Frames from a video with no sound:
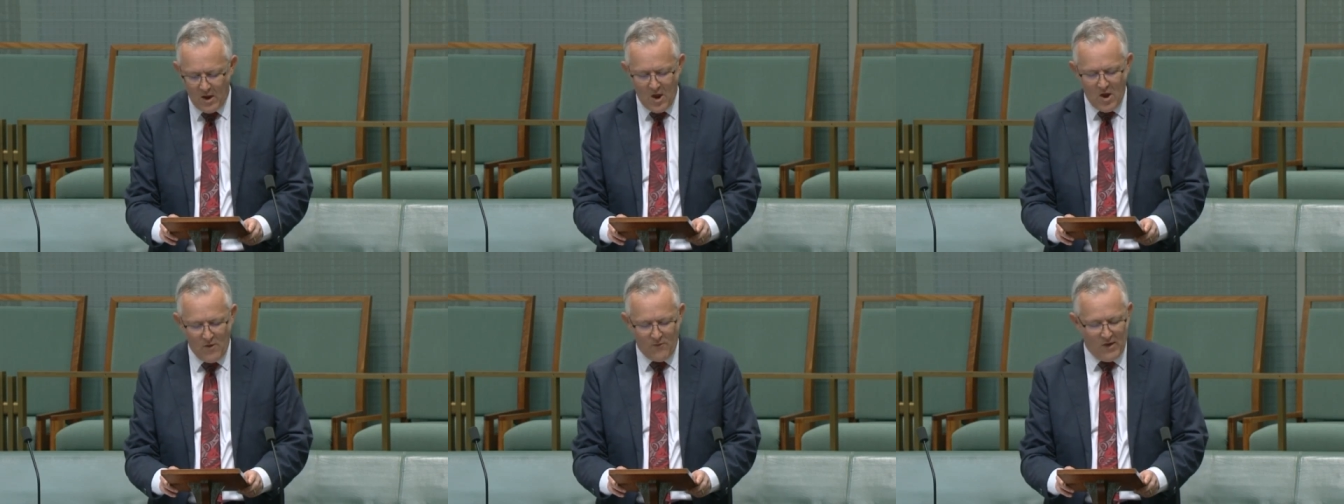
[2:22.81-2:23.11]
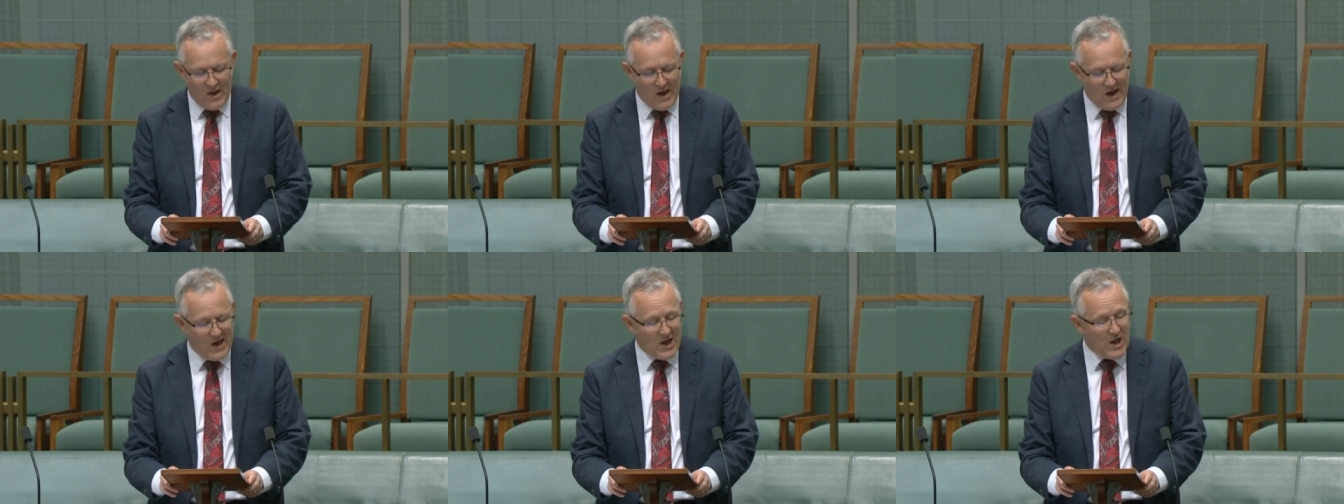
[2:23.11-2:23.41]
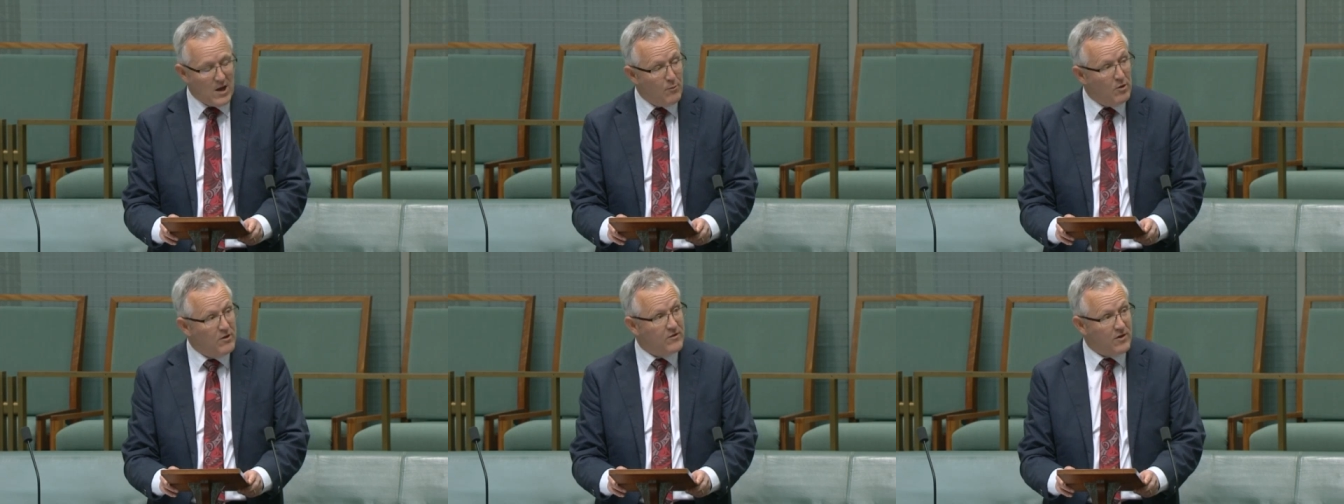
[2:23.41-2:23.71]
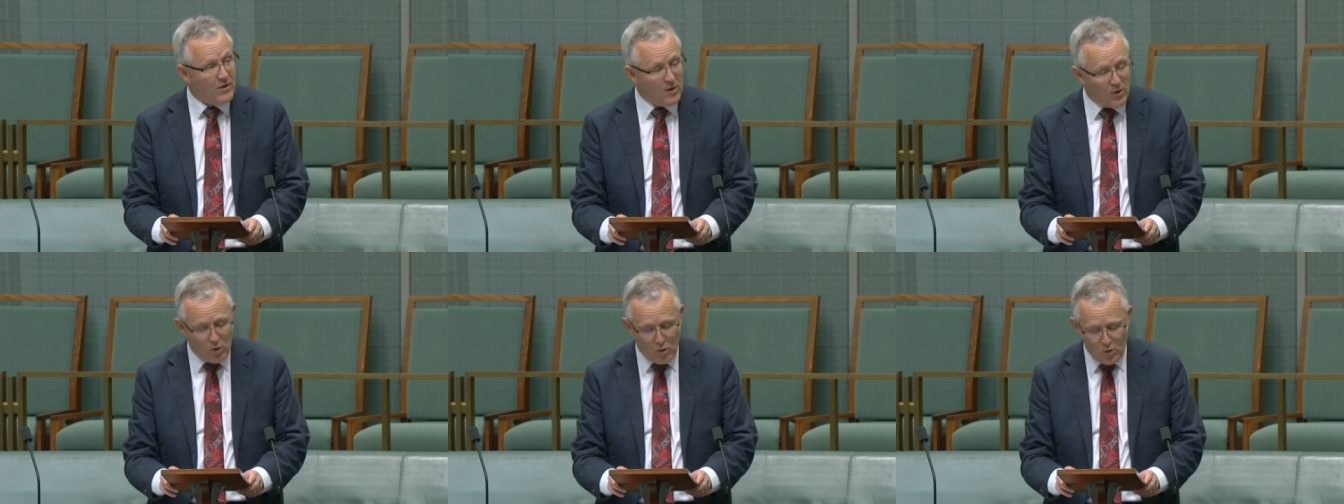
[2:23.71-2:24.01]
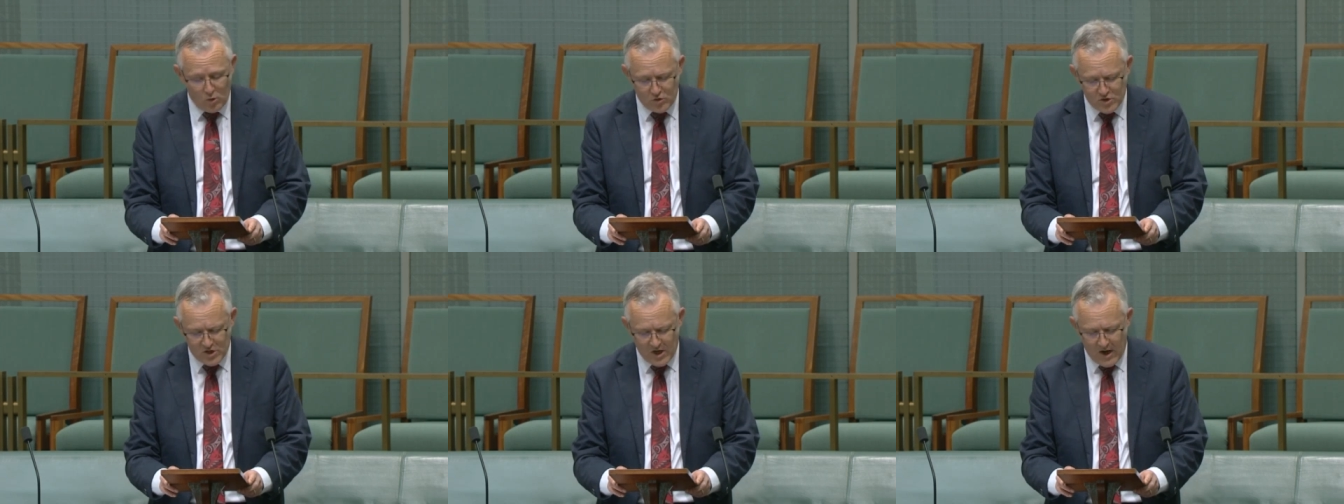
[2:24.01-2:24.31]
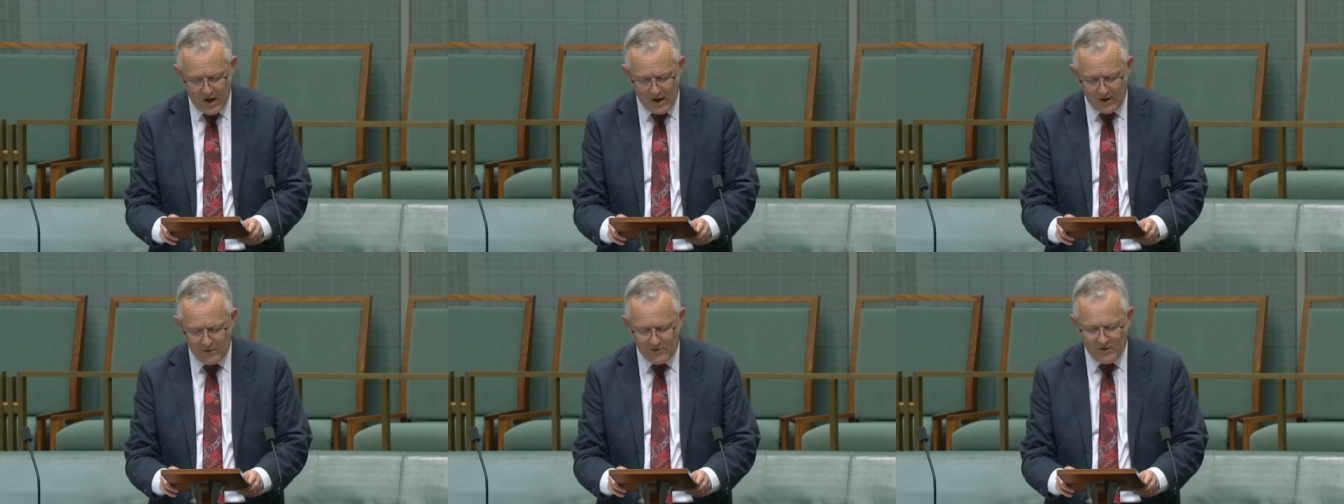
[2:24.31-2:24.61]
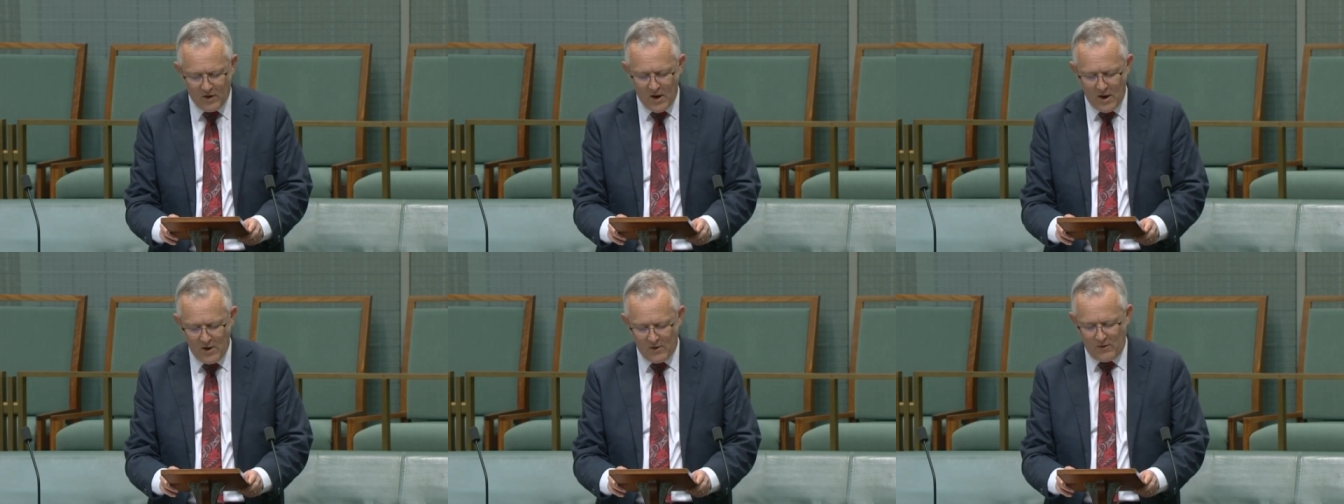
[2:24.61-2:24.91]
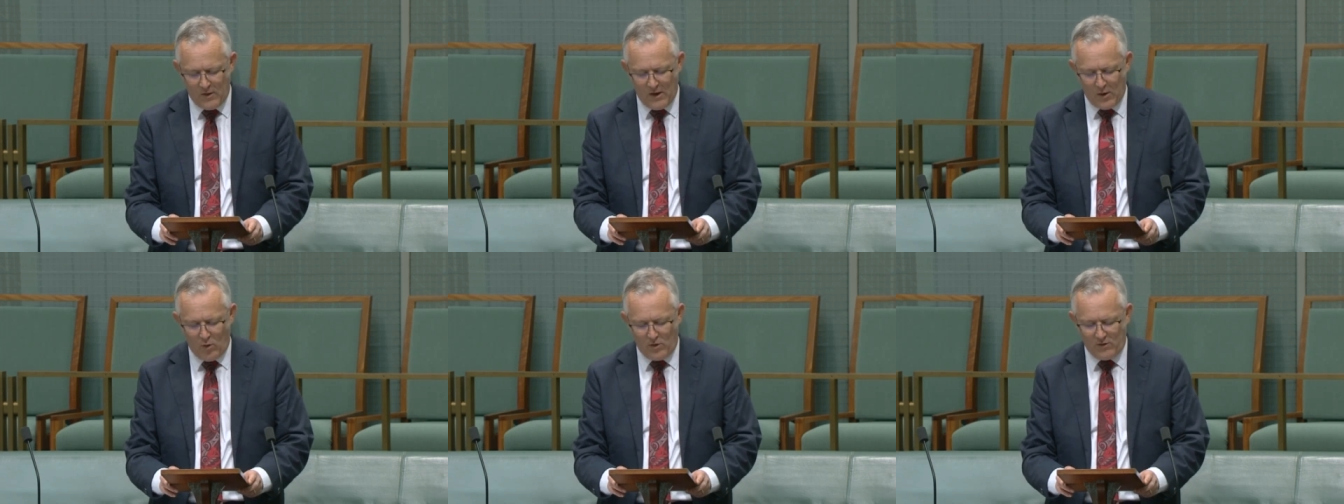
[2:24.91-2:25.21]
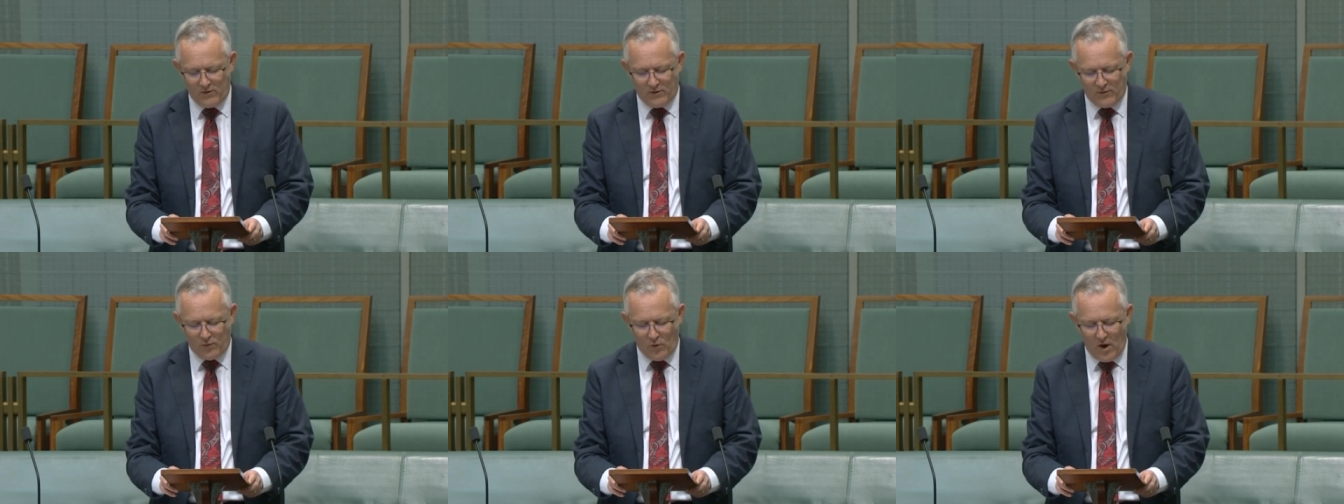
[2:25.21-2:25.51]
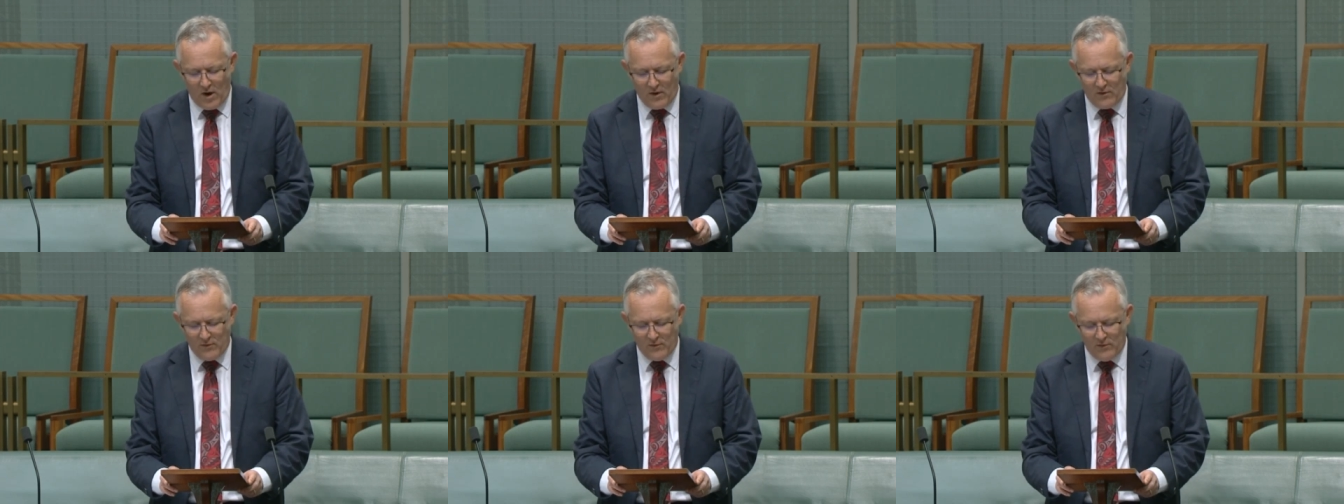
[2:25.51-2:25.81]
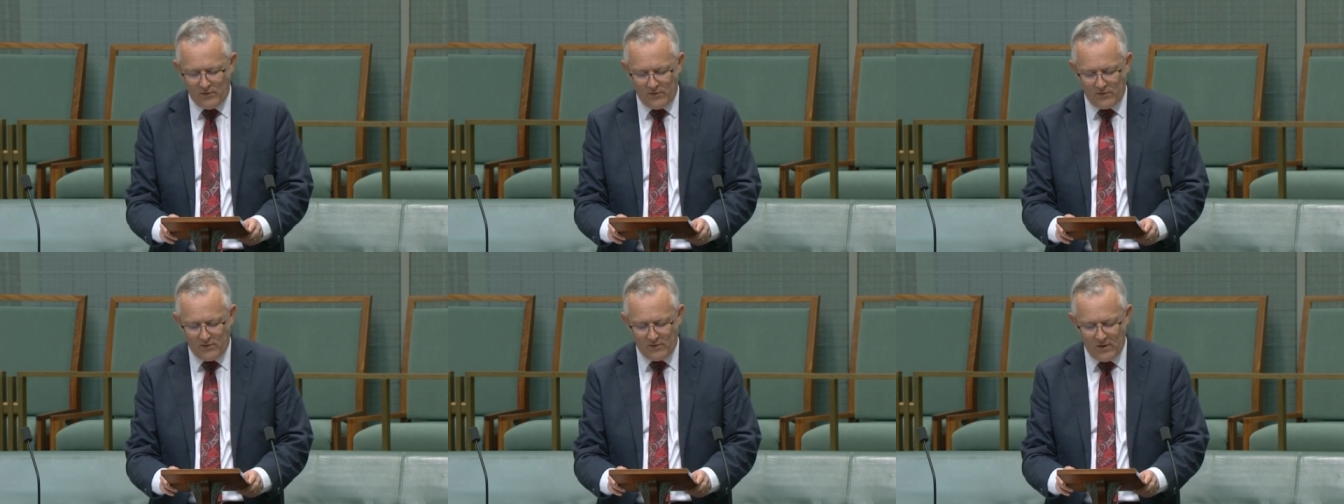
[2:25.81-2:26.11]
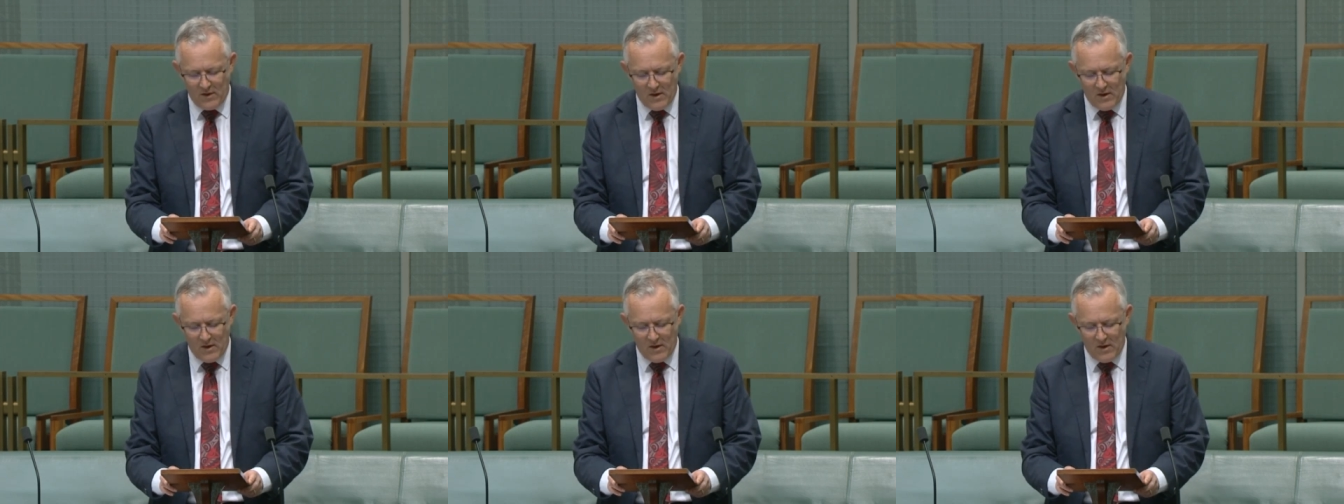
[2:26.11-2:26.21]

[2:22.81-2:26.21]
for any material change to their registrations,